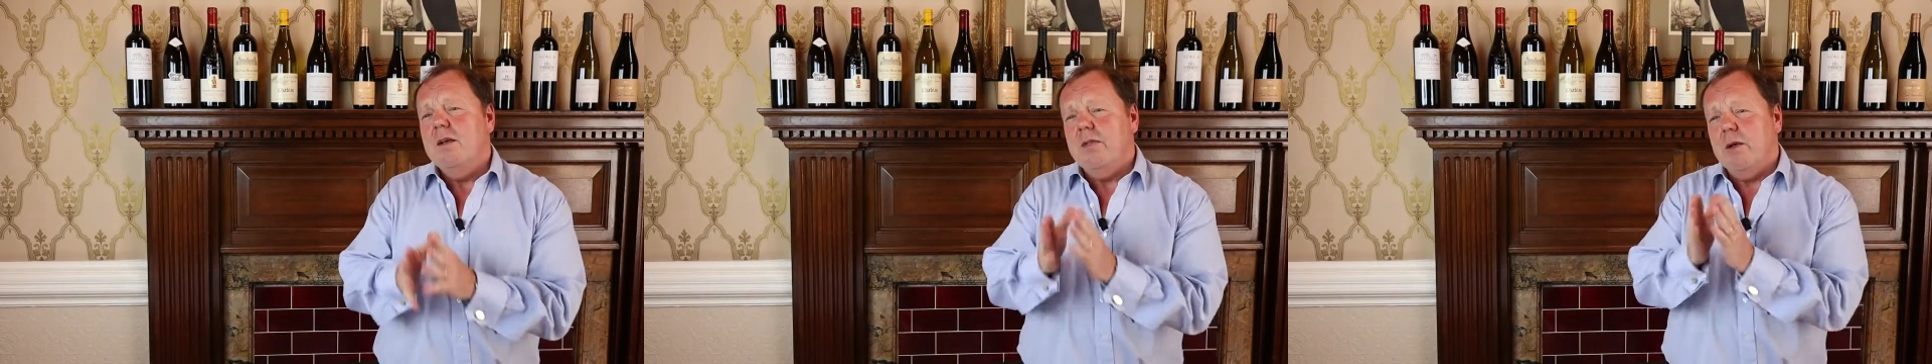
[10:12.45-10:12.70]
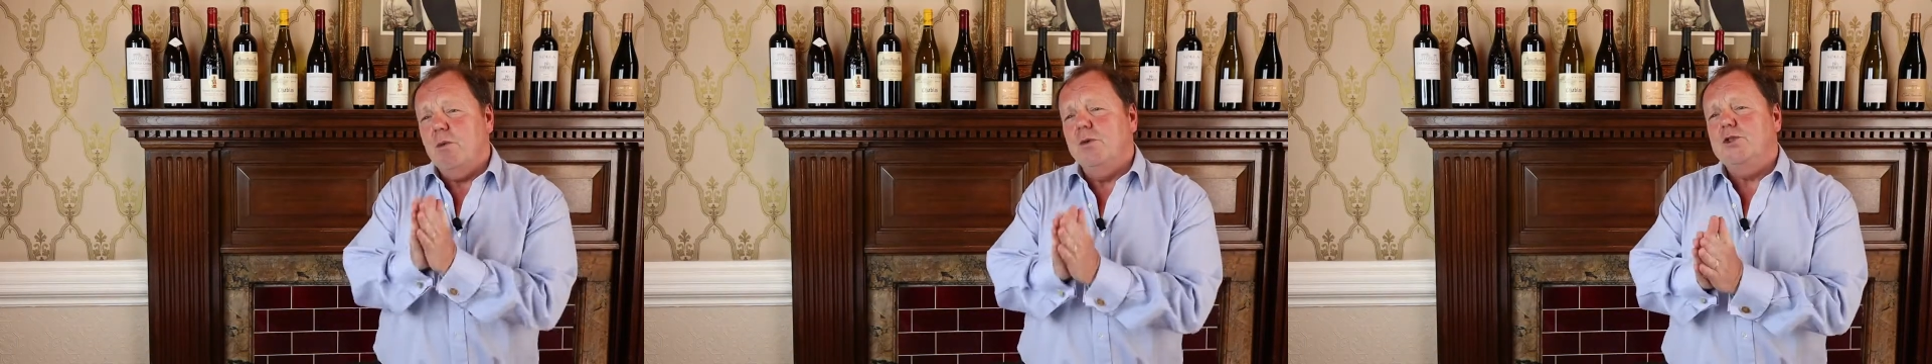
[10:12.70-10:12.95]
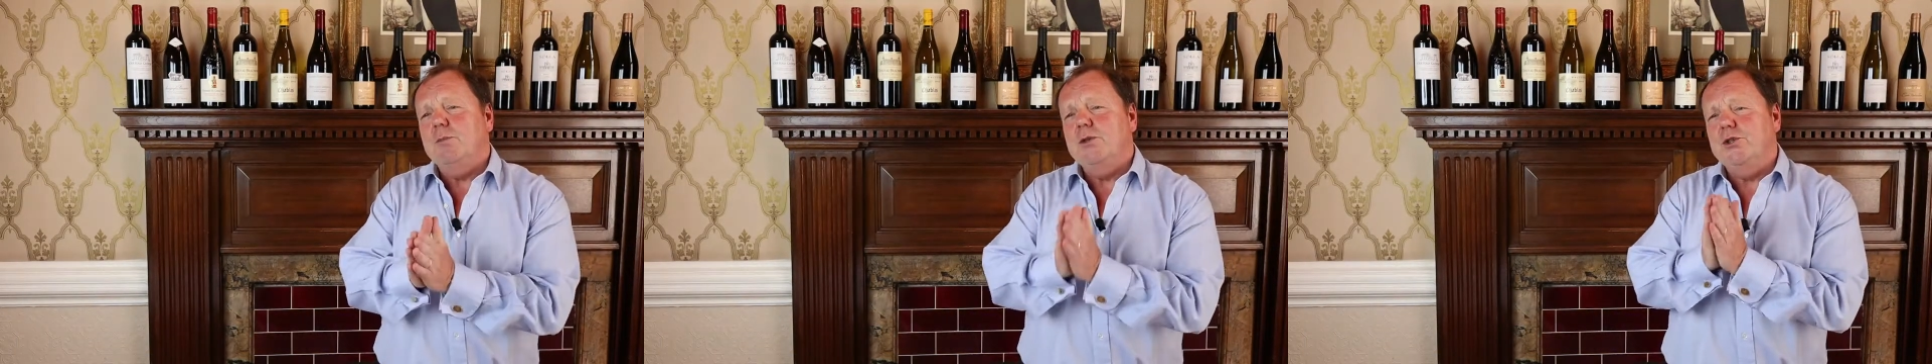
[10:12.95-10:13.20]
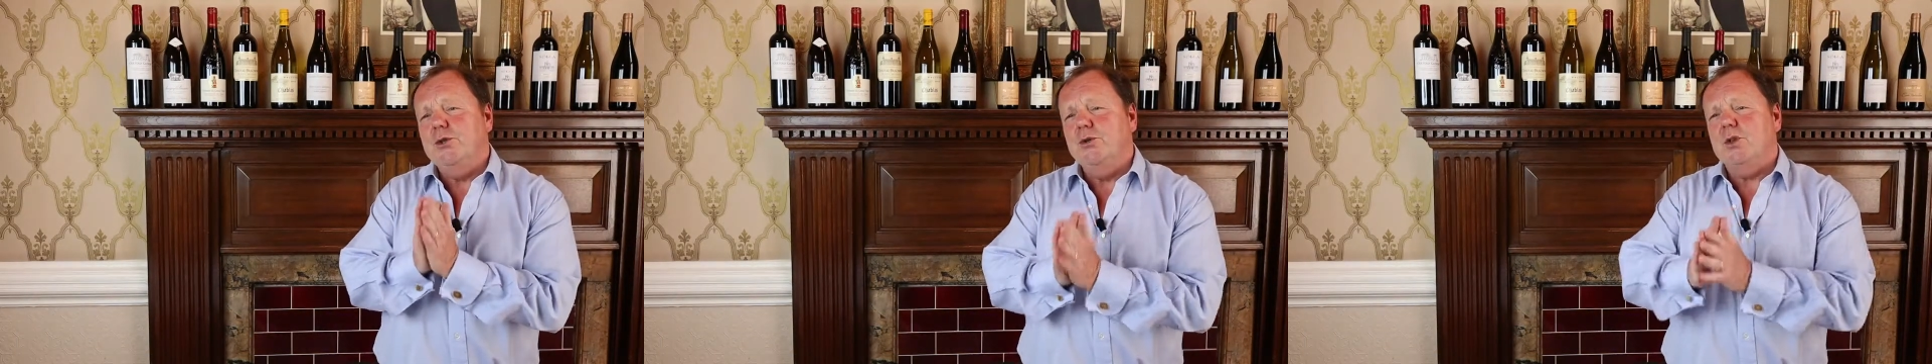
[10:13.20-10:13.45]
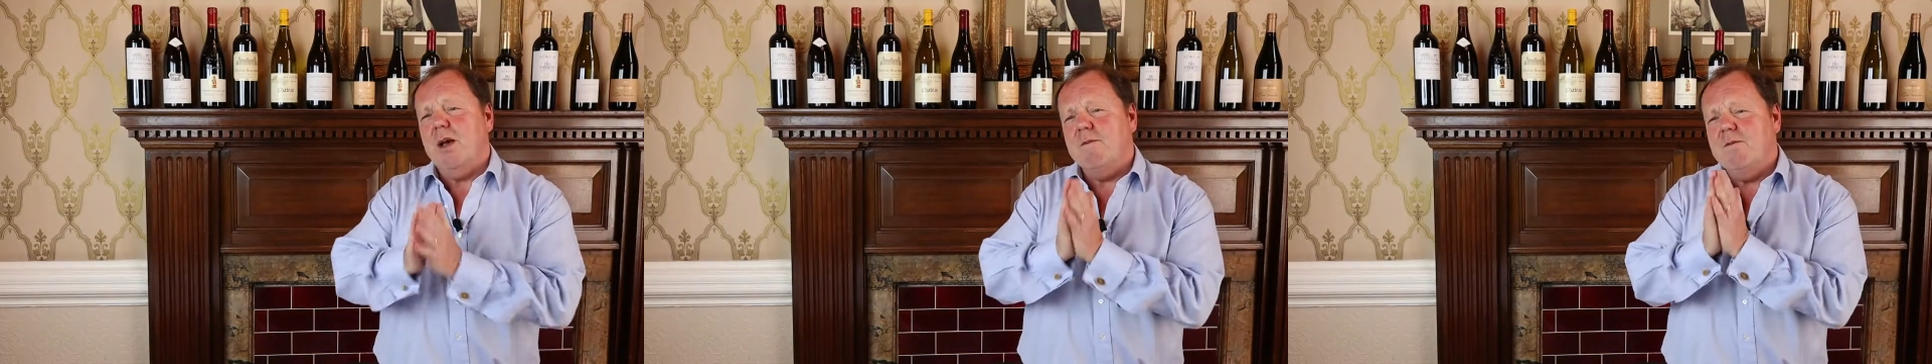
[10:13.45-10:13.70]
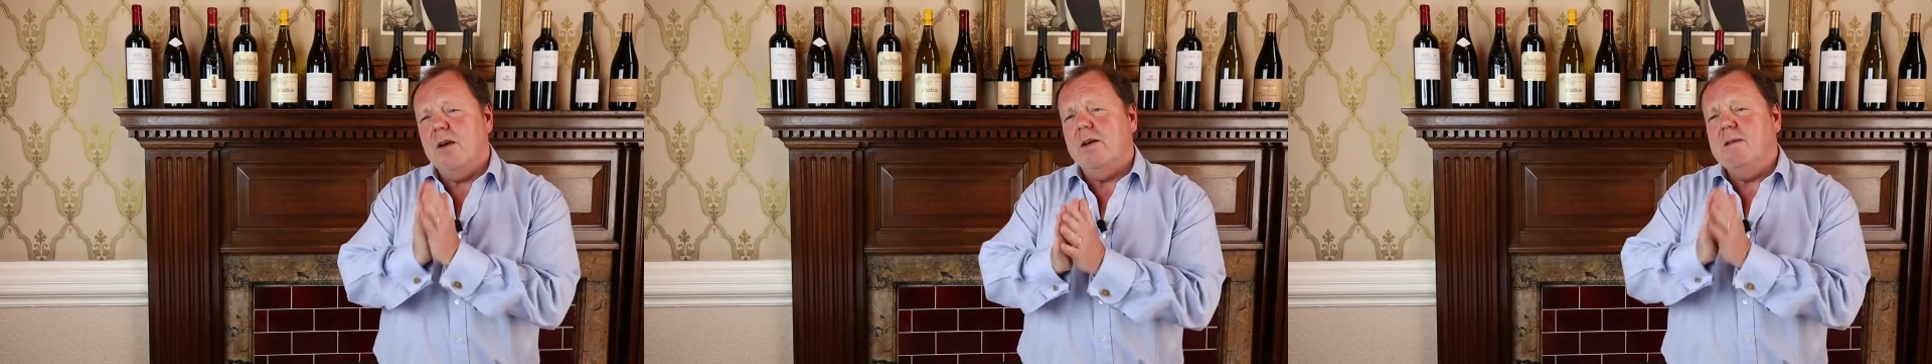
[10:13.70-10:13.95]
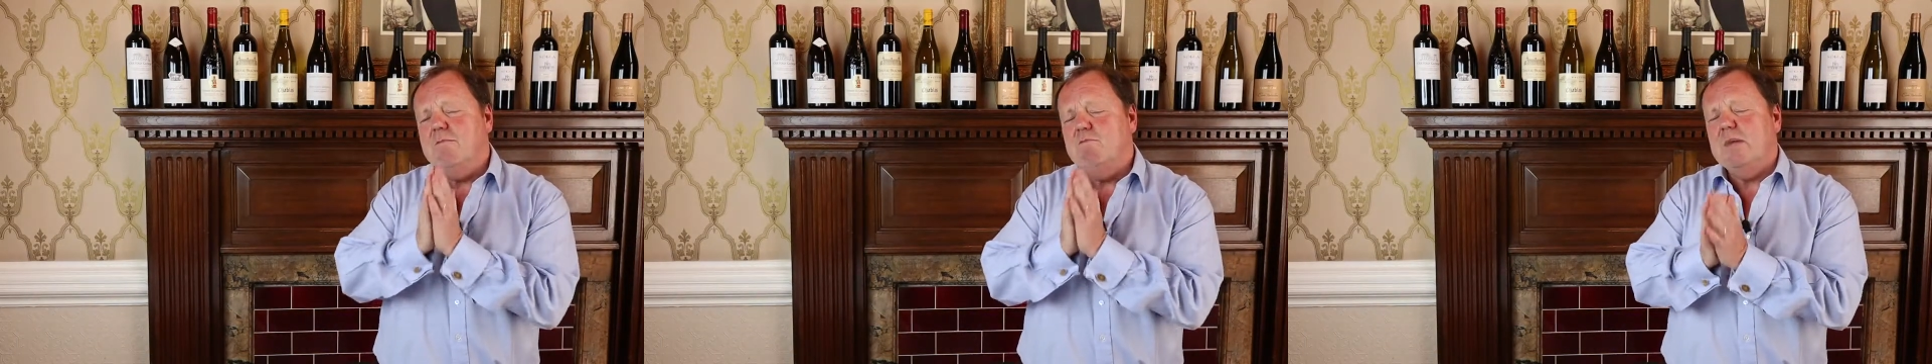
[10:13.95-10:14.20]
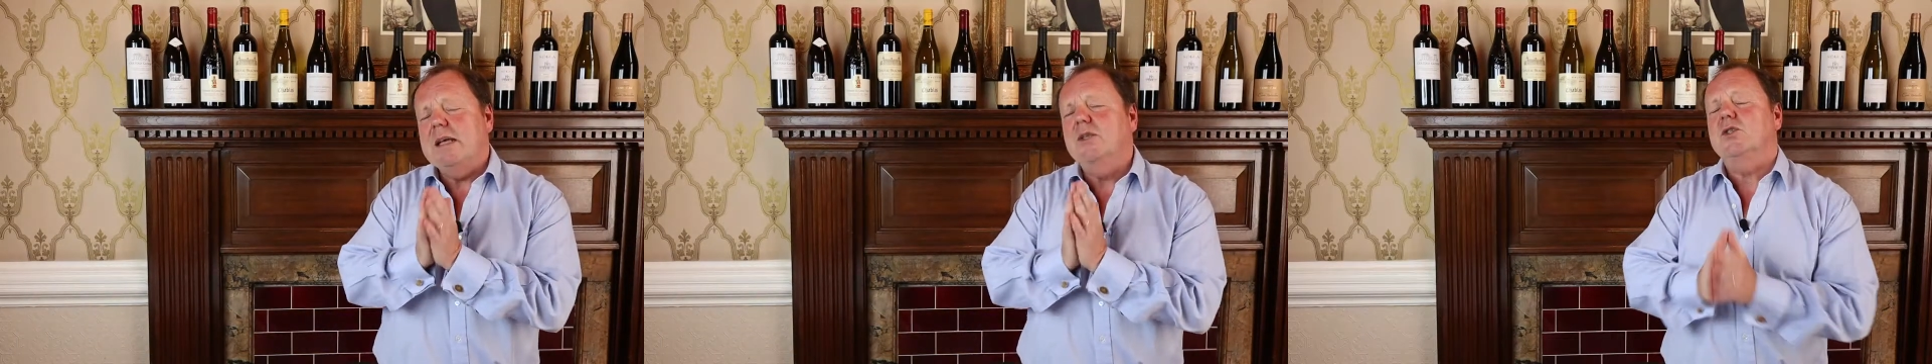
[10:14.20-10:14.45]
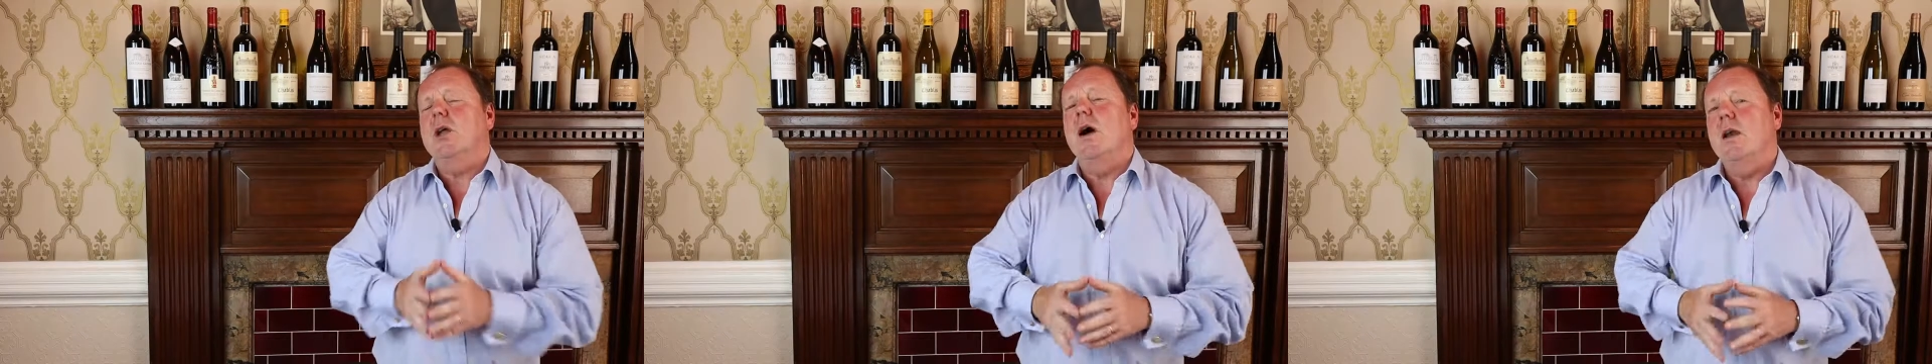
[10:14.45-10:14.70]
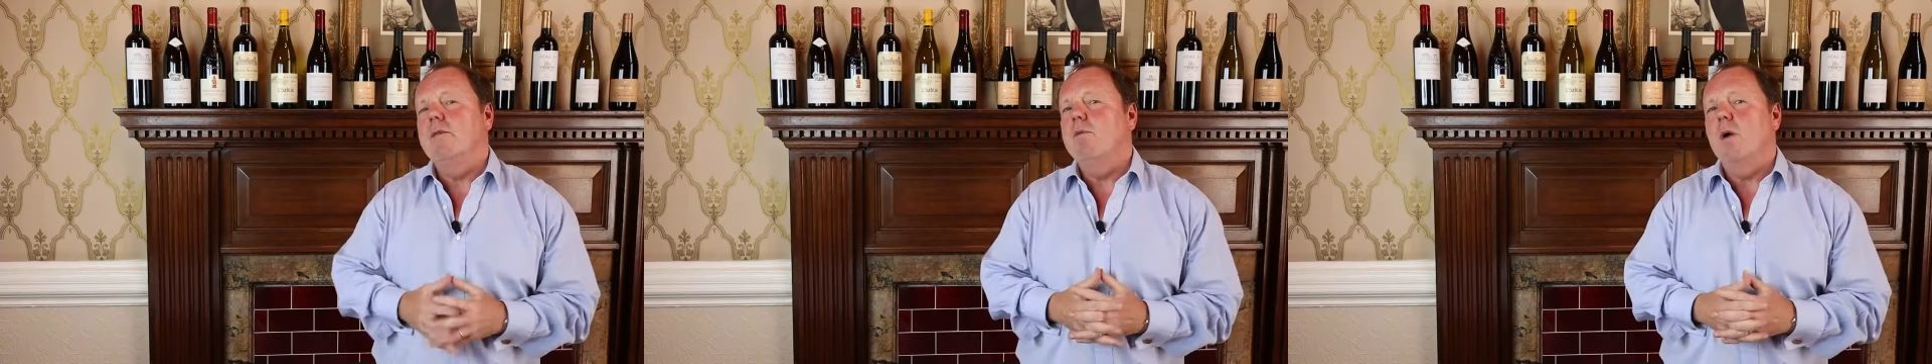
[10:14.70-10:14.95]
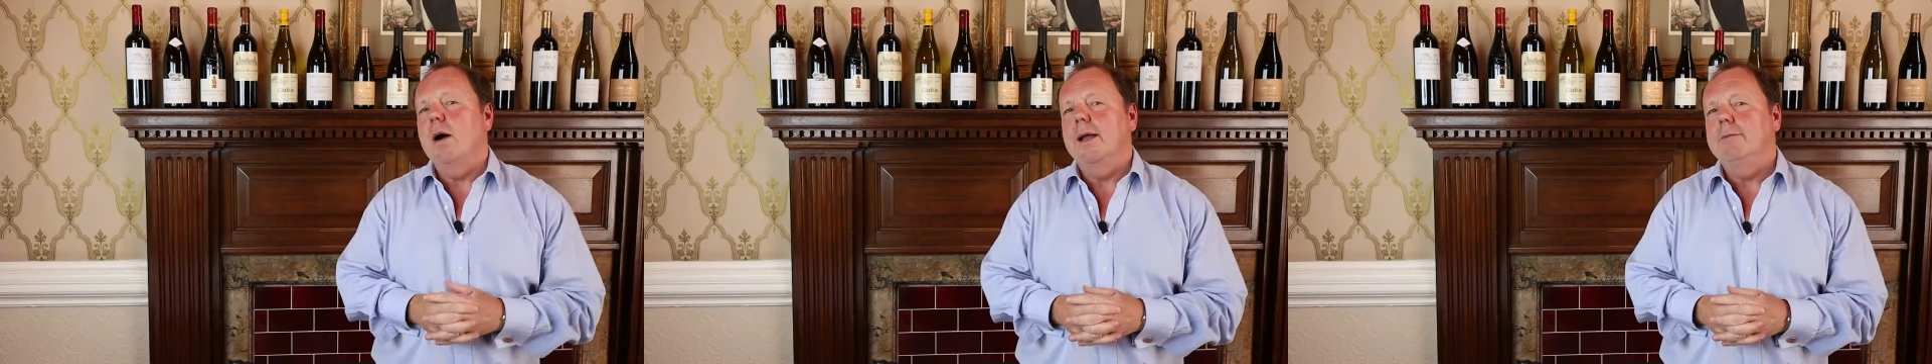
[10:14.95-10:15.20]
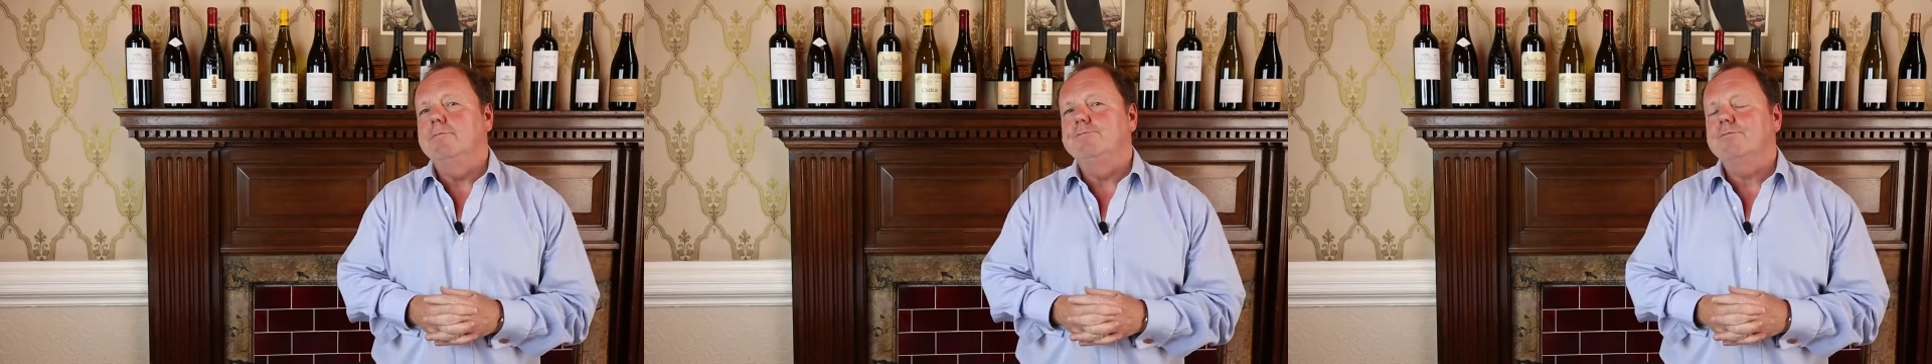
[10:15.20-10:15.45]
they want to produce a very big style of wine.